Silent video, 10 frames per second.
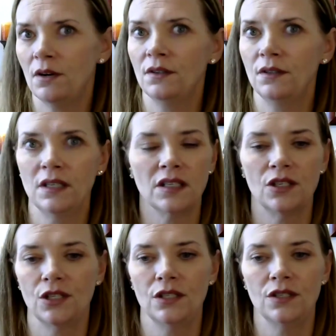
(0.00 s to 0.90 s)
burial
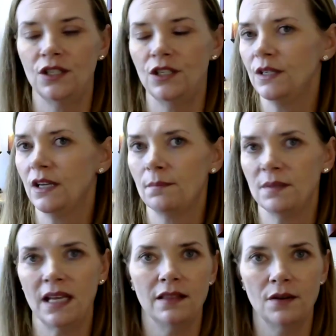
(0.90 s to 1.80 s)
decisions. You could
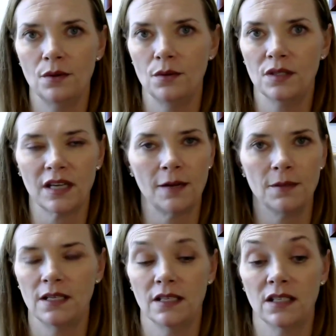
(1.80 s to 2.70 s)
update those
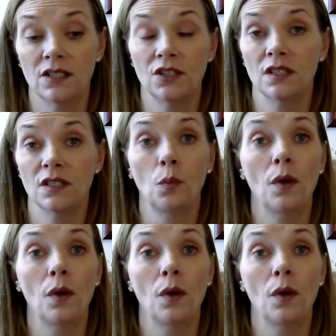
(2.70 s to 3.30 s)
types of decisions